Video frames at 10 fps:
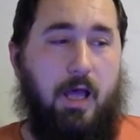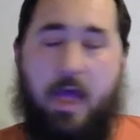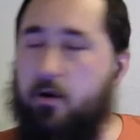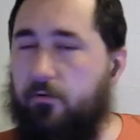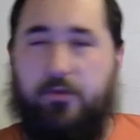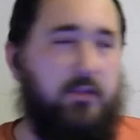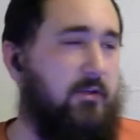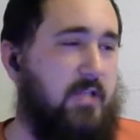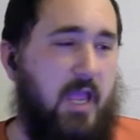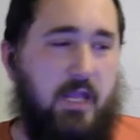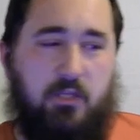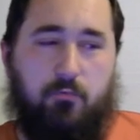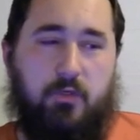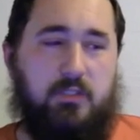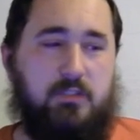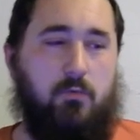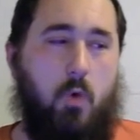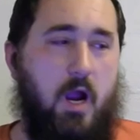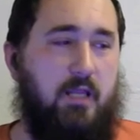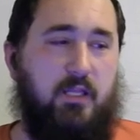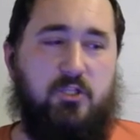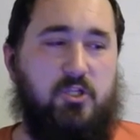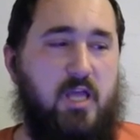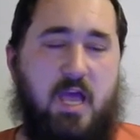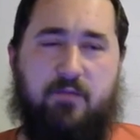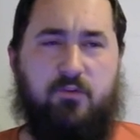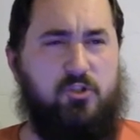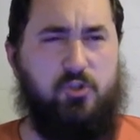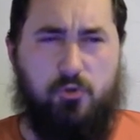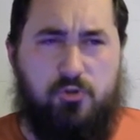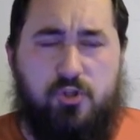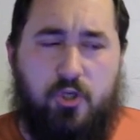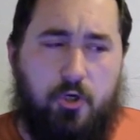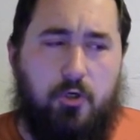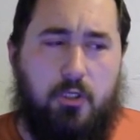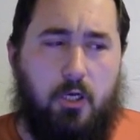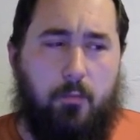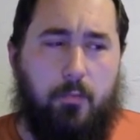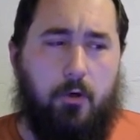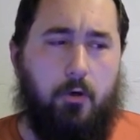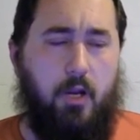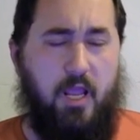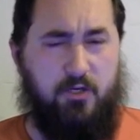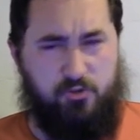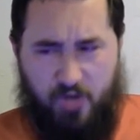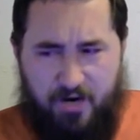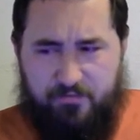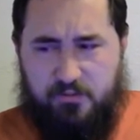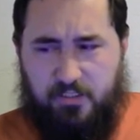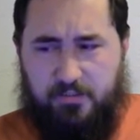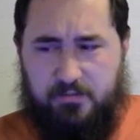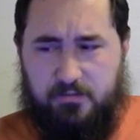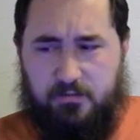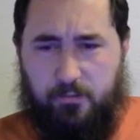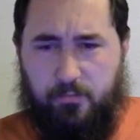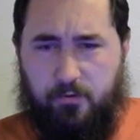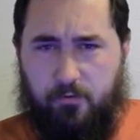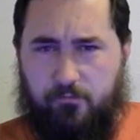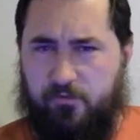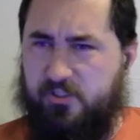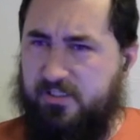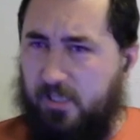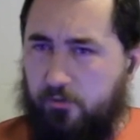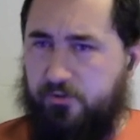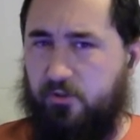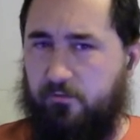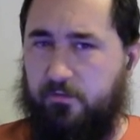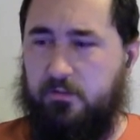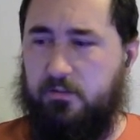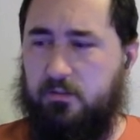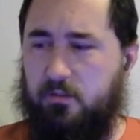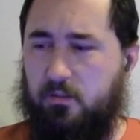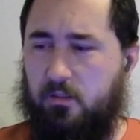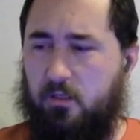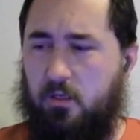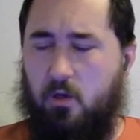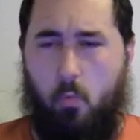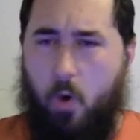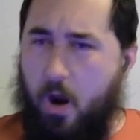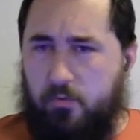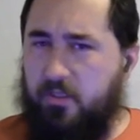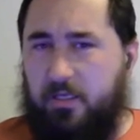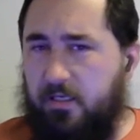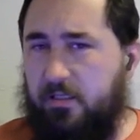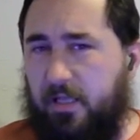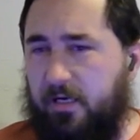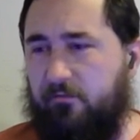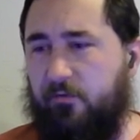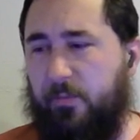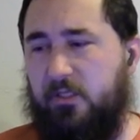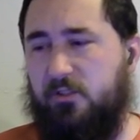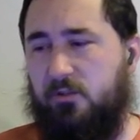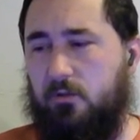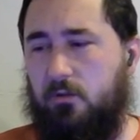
I don't think there's any reason why they should have your social security number and your driver's license number for cell service. Why would they need that information?